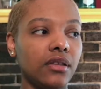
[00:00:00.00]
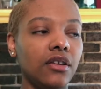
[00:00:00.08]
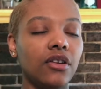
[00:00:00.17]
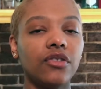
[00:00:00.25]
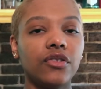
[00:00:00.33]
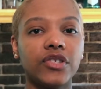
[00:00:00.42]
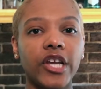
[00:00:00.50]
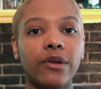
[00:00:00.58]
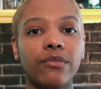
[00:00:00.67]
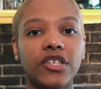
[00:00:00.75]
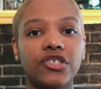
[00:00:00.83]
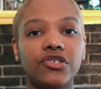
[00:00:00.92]
you know those
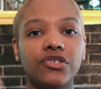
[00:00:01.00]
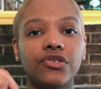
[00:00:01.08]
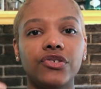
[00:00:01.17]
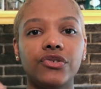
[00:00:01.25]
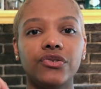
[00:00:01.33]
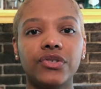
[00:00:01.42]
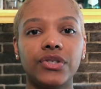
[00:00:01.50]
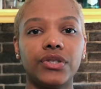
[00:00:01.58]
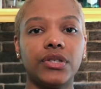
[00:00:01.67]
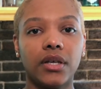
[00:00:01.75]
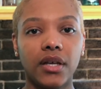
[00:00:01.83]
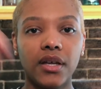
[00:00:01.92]
hair brushes you
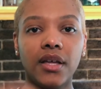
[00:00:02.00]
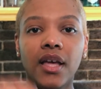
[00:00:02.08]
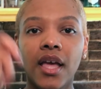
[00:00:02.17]
use to